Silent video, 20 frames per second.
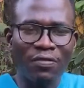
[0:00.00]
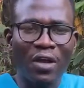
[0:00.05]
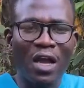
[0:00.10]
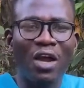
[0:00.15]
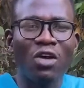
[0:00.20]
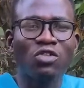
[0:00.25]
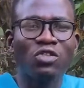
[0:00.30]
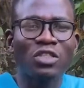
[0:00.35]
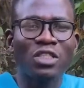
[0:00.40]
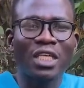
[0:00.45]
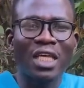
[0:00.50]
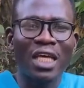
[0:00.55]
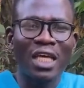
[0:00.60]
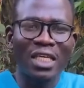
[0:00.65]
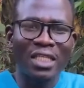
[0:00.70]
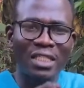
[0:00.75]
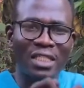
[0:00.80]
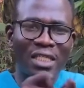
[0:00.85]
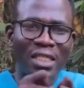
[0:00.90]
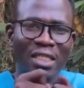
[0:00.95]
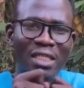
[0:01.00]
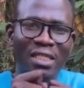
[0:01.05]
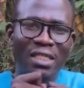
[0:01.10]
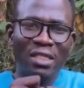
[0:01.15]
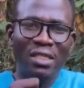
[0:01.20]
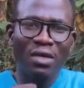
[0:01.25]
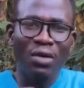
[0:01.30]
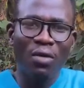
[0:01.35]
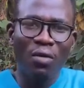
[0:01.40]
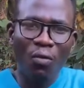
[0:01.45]
out the excess
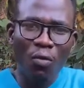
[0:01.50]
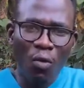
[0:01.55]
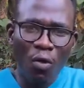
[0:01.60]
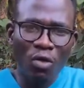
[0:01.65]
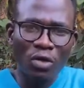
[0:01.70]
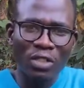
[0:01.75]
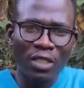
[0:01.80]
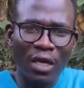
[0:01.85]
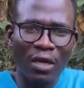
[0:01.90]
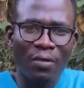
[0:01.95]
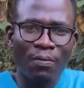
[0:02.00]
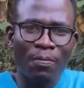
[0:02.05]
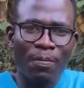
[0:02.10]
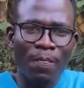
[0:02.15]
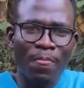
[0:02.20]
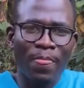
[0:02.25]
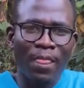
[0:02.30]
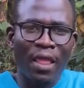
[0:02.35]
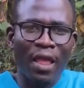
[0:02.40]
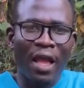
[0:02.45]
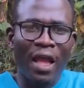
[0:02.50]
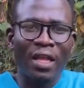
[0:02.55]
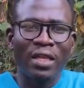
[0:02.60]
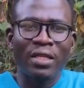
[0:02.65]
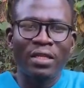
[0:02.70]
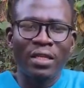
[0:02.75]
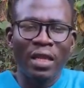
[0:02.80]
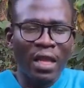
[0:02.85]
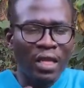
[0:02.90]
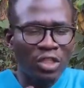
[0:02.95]
water, and
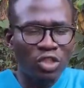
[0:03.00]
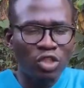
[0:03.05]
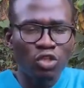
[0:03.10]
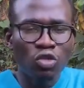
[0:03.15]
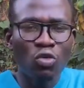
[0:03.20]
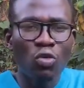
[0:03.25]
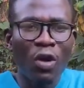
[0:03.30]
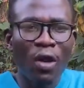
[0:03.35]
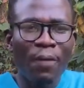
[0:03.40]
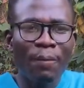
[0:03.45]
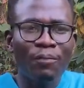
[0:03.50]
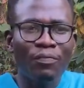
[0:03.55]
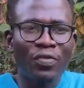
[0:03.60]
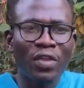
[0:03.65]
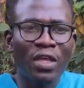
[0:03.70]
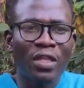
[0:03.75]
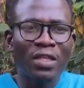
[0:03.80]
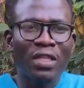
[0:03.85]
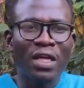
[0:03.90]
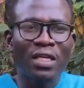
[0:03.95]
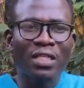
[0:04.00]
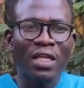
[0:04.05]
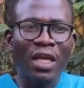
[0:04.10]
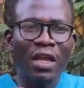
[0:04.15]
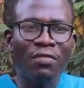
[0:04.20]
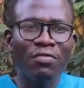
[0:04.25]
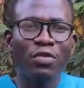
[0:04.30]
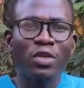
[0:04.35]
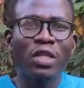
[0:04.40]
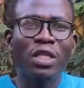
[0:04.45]
ensure that
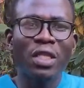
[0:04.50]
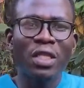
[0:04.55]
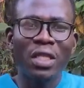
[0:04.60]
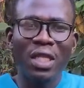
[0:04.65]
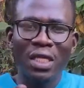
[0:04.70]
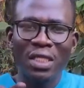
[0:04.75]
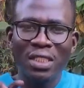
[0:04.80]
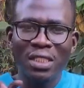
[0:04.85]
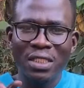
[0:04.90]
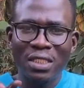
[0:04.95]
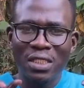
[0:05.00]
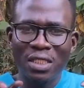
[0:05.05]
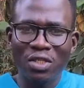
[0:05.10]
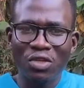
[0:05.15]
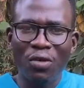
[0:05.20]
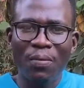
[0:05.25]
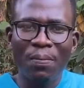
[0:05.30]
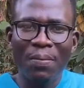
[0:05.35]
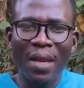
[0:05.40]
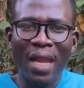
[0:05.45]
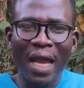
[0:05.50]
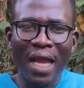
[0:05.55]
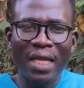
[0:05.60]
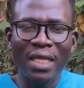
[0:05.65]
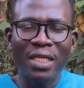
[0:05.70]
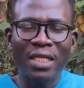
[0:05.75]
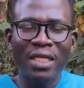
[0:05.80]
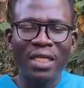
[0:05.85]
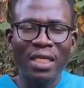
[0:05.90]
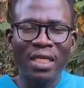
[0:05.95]
everything that is in your blood
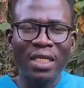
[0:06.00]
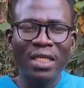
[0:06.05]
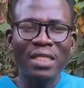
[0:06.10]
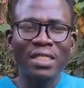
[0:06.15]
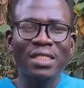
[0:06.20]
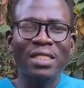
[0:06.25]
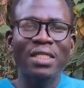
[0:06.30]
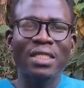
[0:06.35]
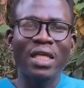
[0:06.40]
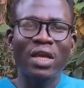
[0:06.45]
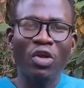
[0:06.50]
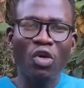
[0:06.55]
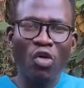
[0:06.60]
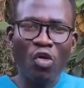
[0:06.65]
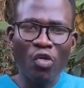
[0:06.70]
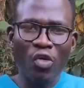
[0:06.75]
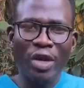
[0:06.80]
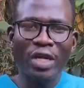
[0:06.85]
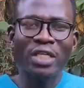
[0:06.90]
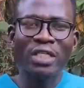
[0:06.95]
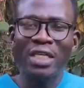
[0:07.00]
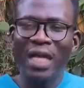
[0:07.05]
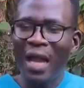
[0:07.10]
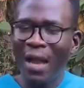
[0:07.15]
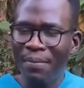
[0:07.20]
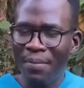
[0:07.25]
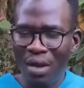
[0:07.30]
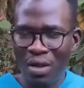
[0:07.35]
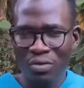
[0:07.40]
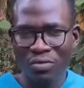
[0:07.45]
is in the correct
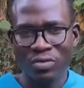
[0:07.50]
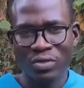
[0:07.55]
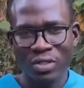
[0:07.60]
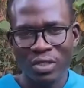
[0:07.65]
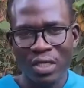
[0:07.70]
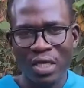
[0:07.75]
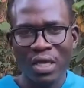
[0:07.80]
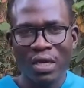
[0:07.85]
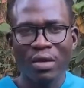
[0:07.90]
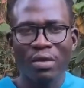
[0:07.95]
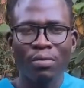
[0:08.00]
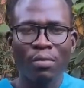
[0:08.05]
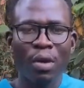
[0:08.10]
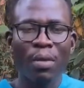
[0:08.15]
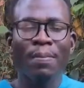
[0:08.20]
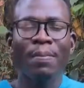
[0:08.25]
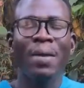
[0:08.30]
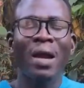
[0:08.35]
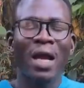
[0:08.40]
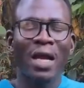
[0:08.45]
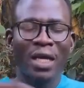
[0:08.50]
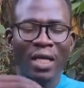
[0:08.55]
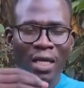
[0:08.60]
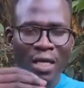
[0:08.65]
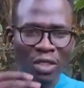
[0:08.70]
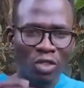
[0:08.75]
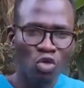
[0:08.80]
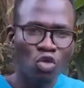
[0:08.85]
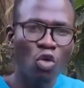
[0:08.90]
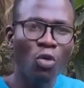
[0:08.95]
amount. Remember,
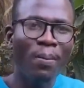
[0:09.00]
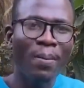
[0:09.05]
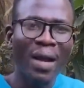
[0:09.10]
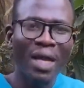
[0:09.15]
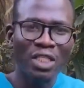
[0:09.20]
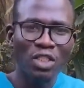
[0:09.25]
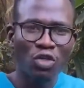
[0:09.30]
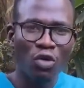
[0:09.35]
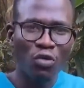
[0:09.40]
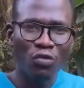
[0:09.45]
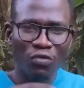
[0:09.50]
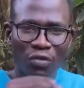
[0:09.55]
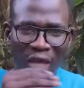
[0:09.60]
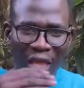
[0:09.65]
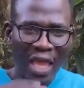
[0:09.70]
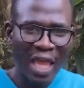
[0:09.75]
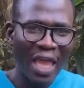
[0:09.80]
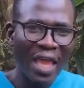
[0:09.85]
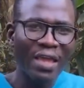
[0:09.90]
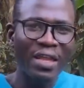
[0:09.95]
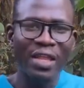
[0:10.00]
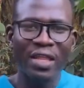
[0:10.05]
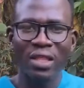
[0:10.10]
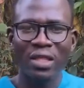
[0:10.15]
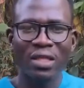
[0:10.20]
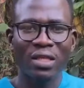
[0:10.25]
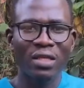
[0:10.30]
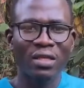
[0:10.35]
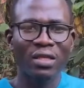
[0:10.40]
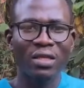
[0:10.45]
too much of
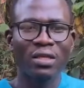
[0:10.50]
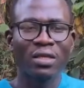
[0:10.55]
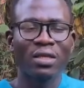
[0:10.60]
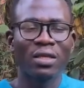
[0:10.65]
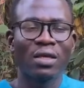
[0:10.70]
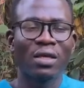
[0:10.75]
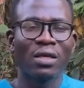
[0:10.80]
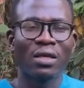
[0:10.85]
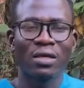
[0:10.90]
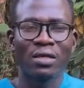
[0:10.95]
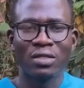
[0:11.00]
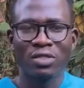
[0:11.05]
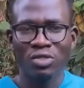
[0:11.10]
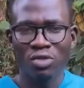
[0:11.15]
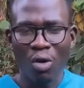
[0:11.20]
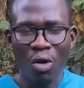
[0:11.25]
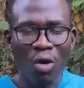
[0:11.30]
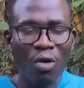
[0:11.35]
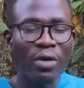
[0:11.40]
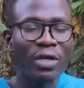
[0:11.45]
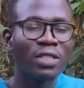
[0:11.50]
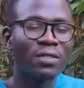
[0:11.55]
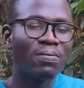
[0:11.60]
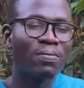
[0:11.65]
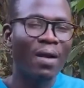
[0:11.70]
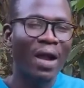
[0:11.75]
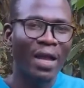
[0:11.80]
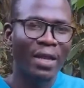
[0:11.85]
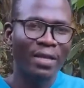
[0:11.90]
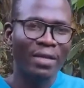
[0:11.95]
anything is always
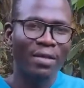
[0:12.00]
bad.